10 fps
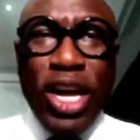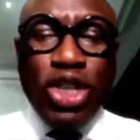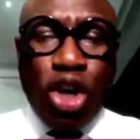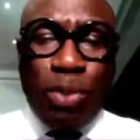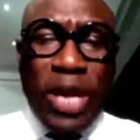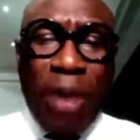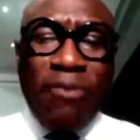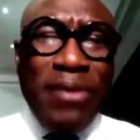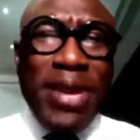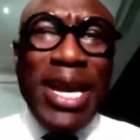So it's
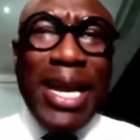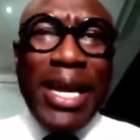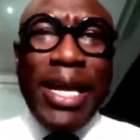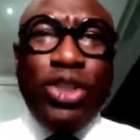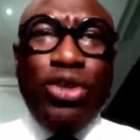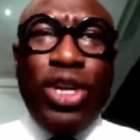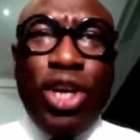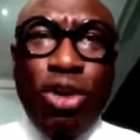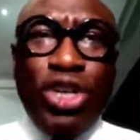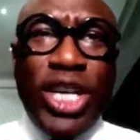become very clear to
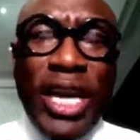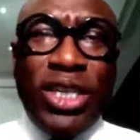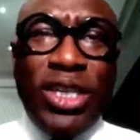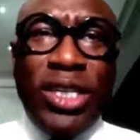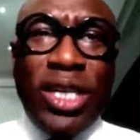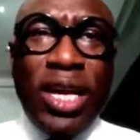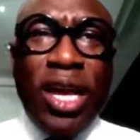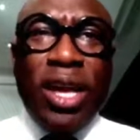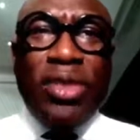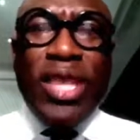negotiators
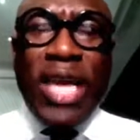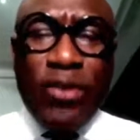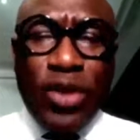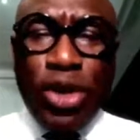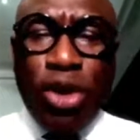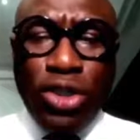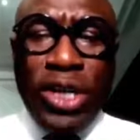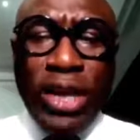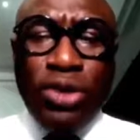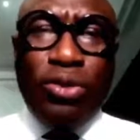that the African
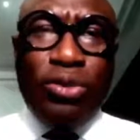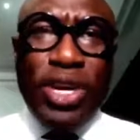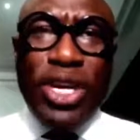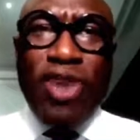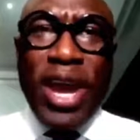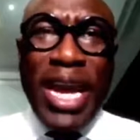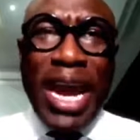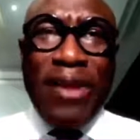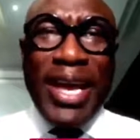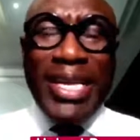Continental Free Trade
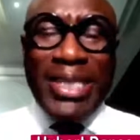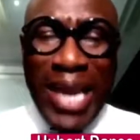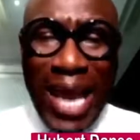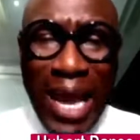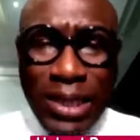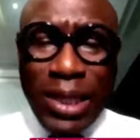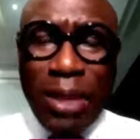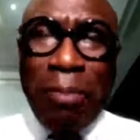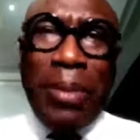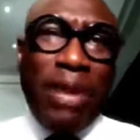Area is an
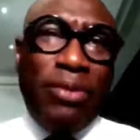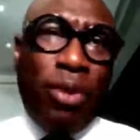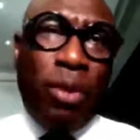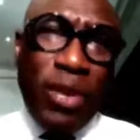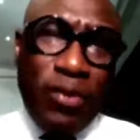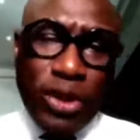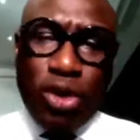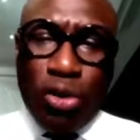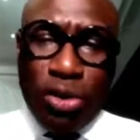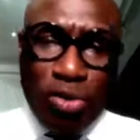excellent platform, if it's
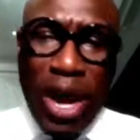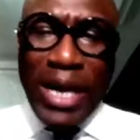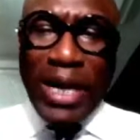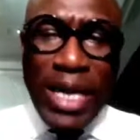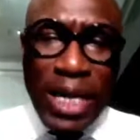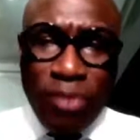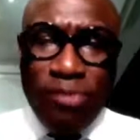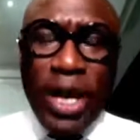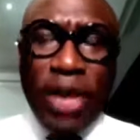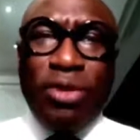got the right legal and
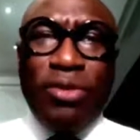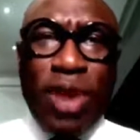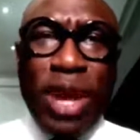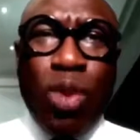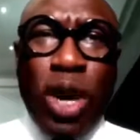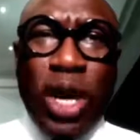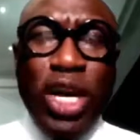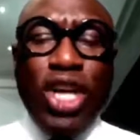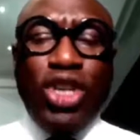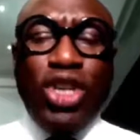regulatory framework,
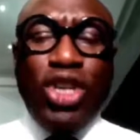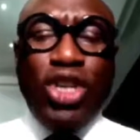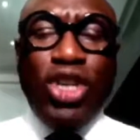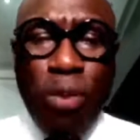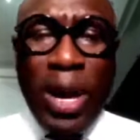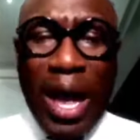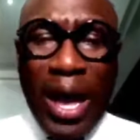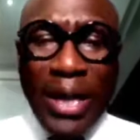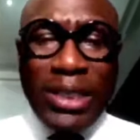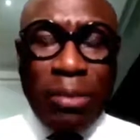to
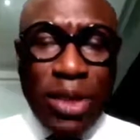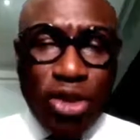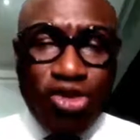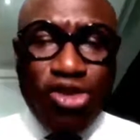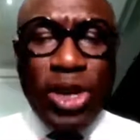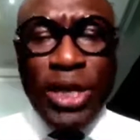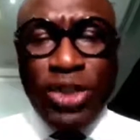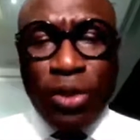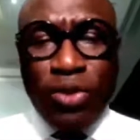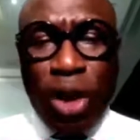mobilize some of the
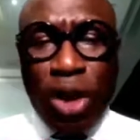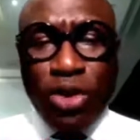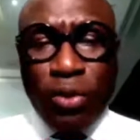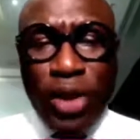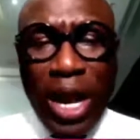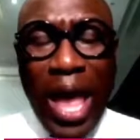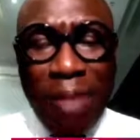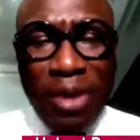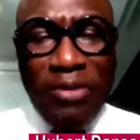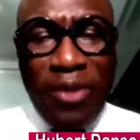trillions of dollars of
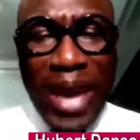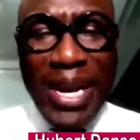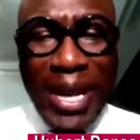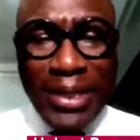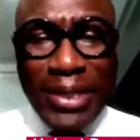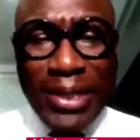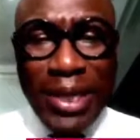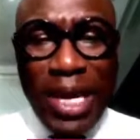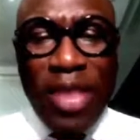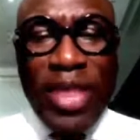climate
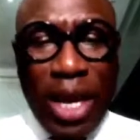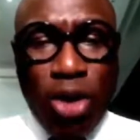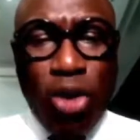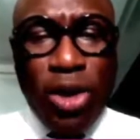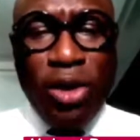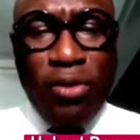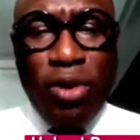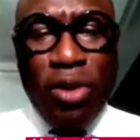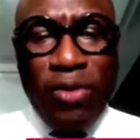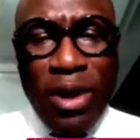finance that are looking
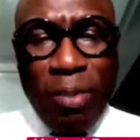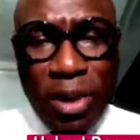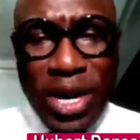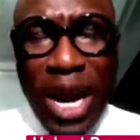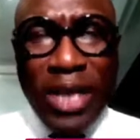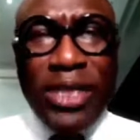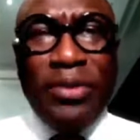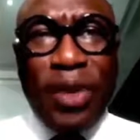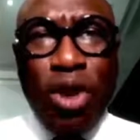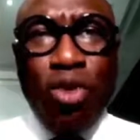for a very
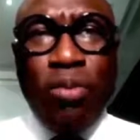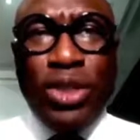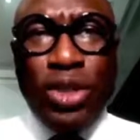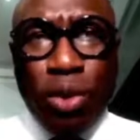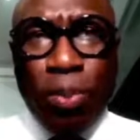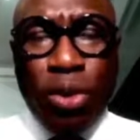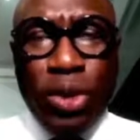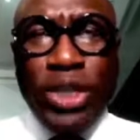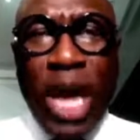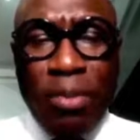productive home and to support
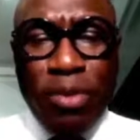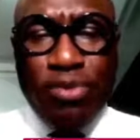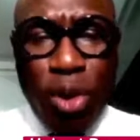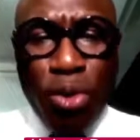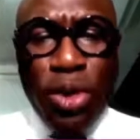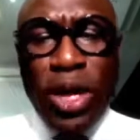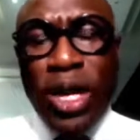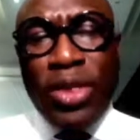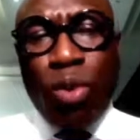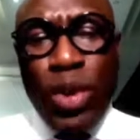the type of
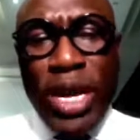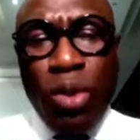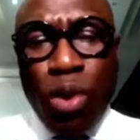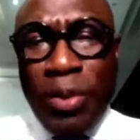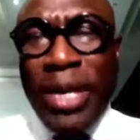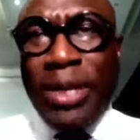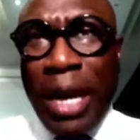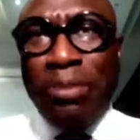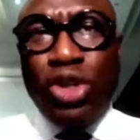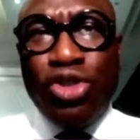growth that we will be
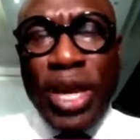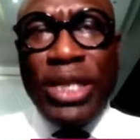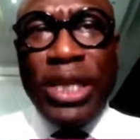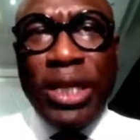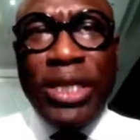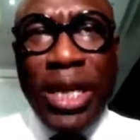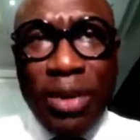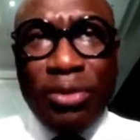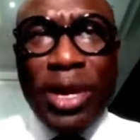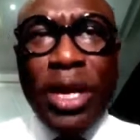demonstrating and
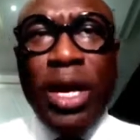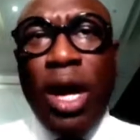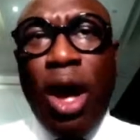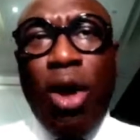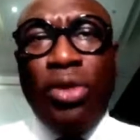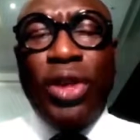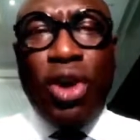delivering on